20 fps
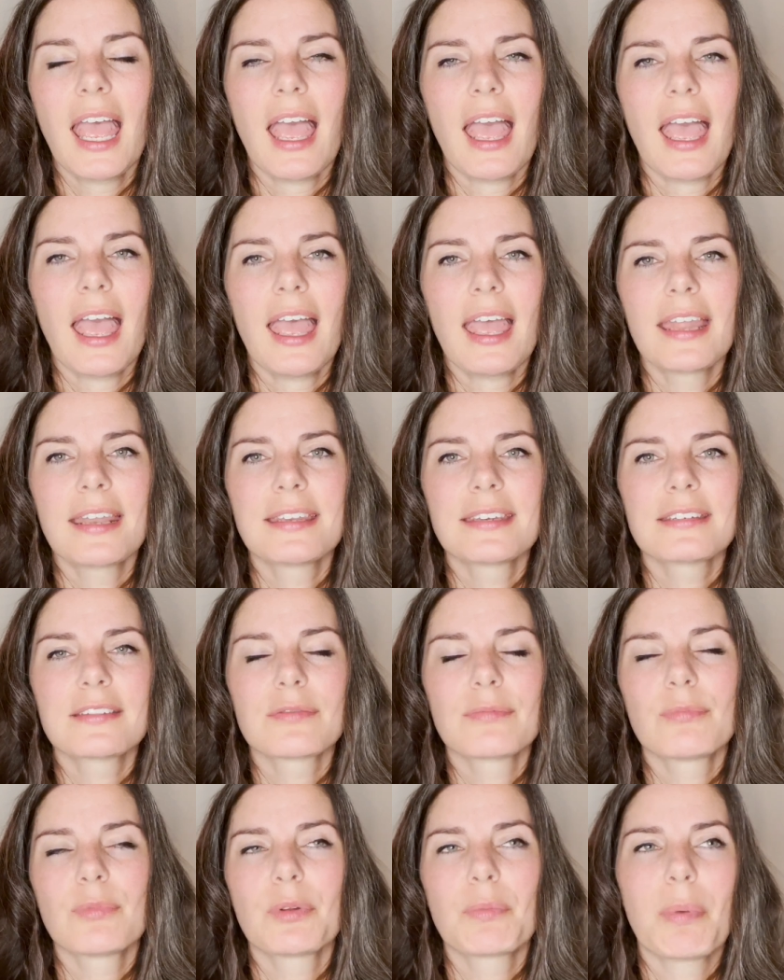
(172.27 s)
And
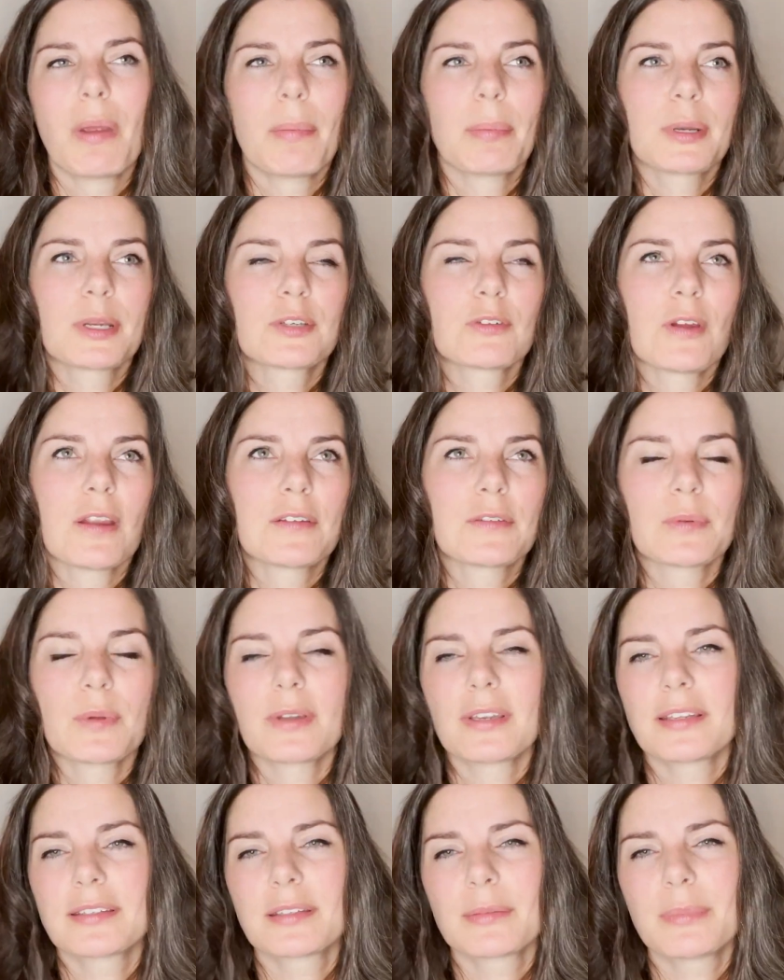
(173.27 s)
with public
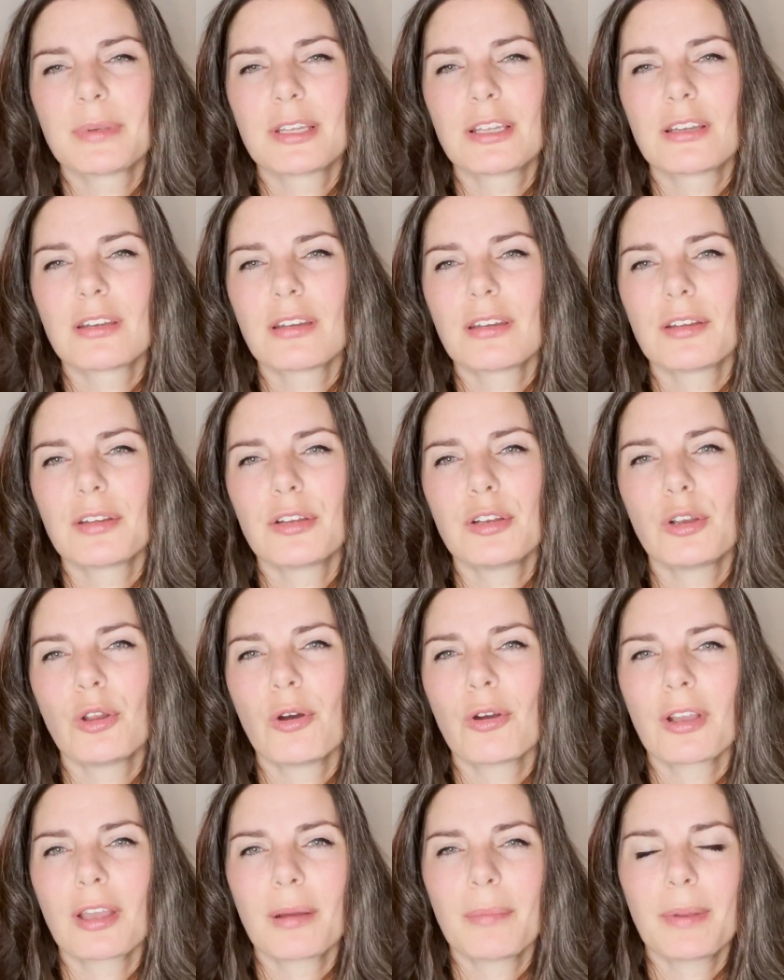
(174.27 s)
transport, it's a bit
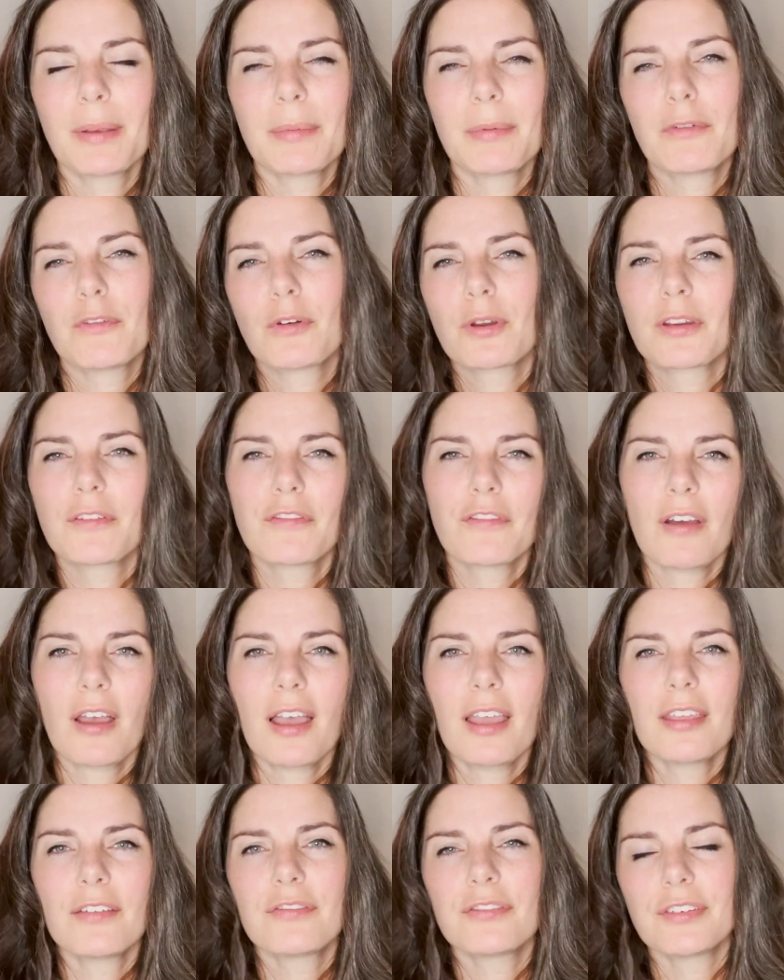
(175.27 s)
longer, maybe
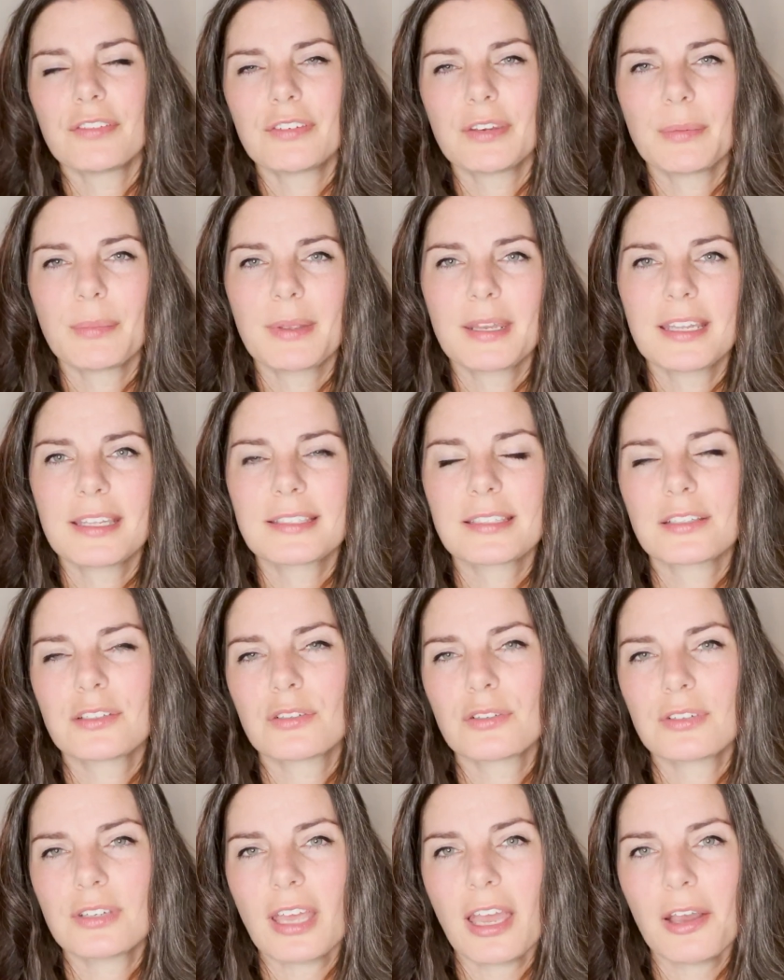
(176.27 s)
45-50 minutes
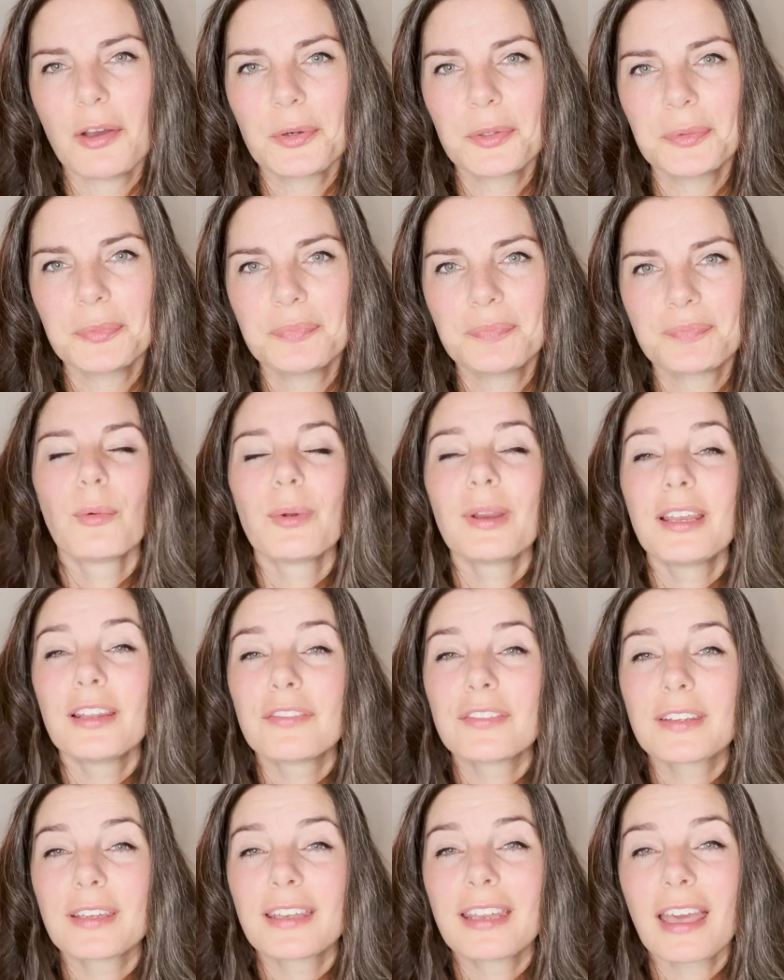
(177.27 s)
into town. We
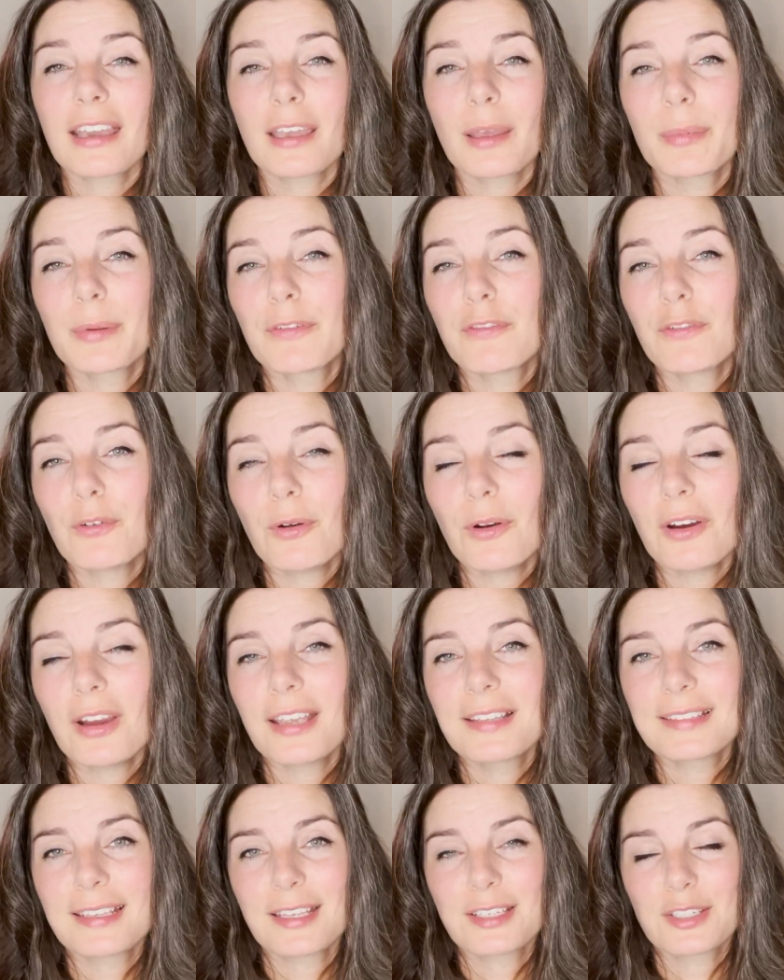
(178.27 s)
lived in Nacka before,
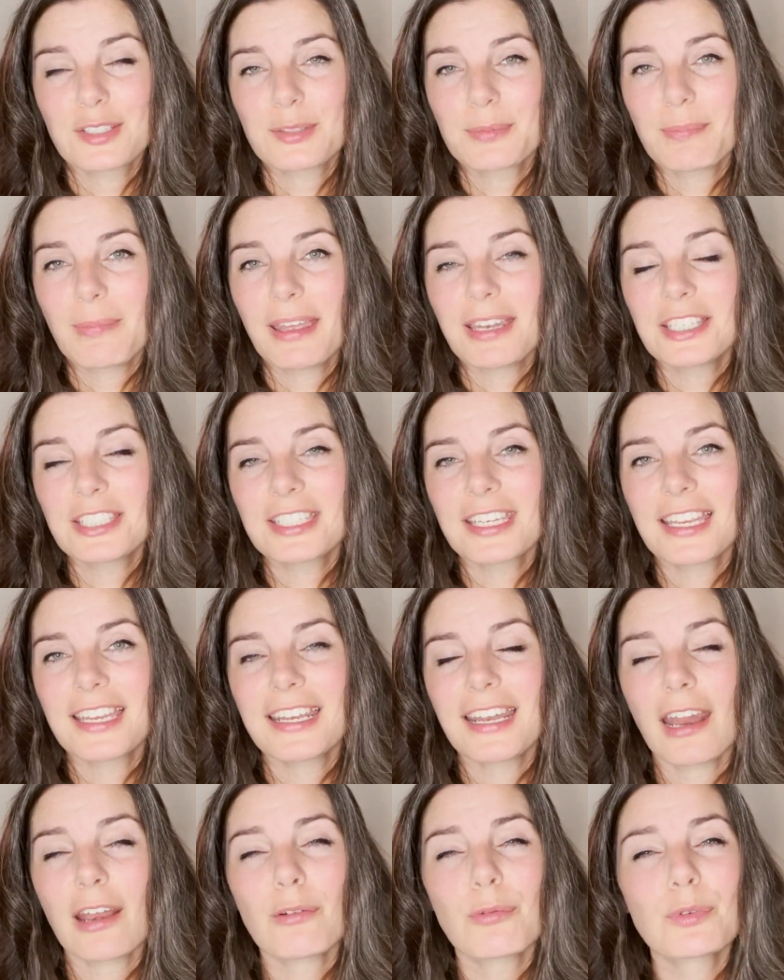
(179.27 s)
as I just
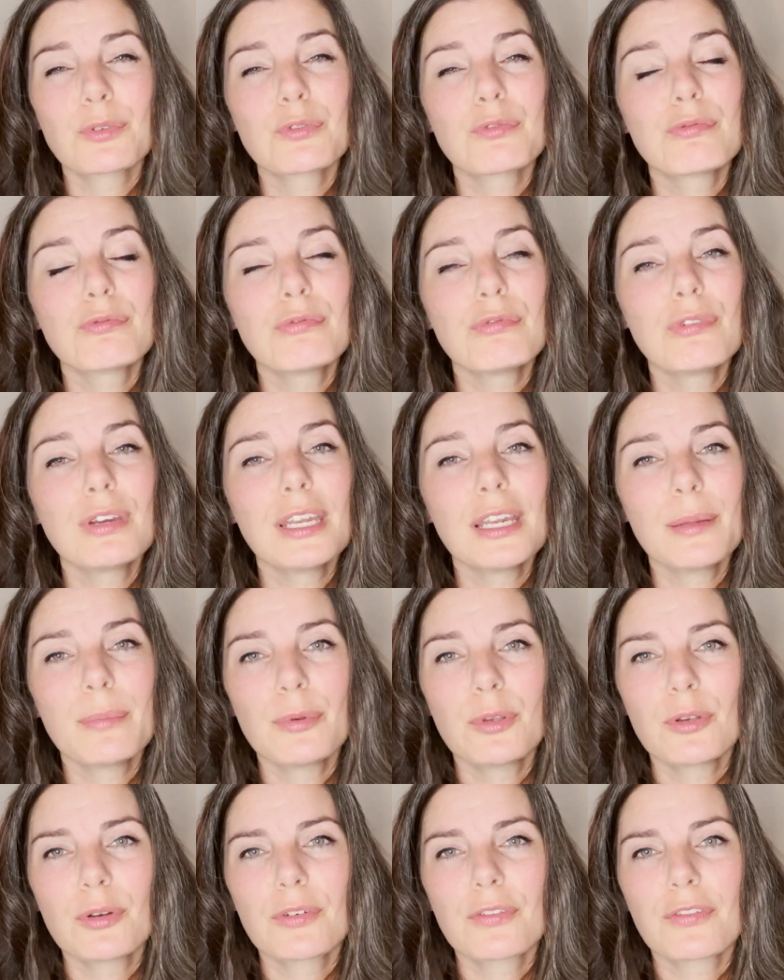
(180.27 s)
mentioned, and it was really
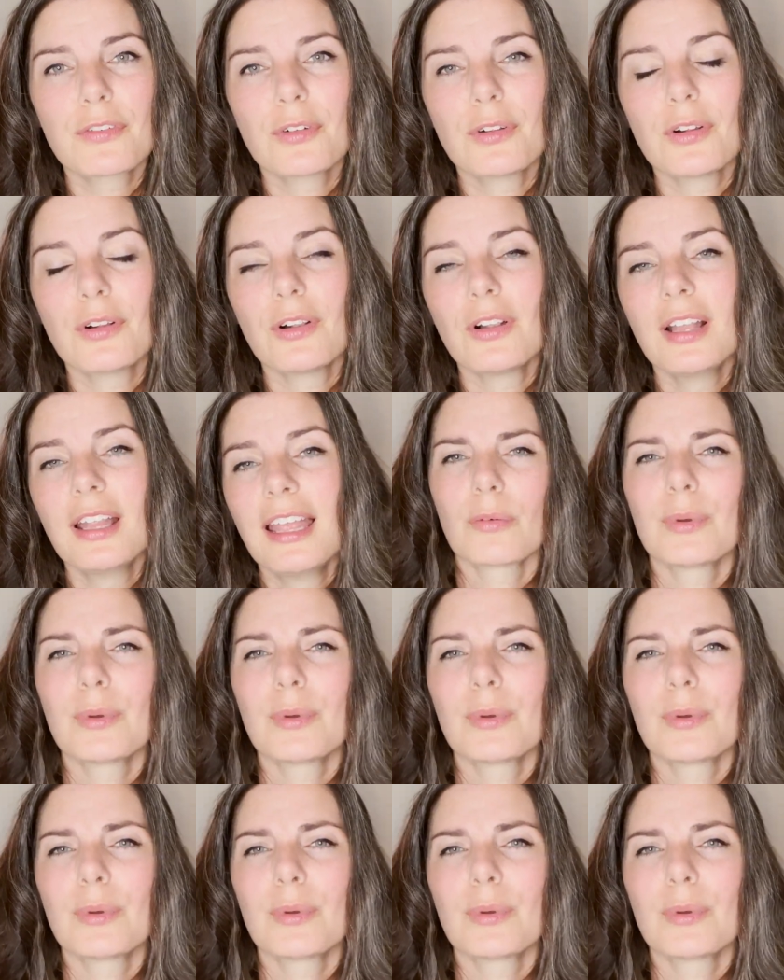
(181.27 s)
beautiful.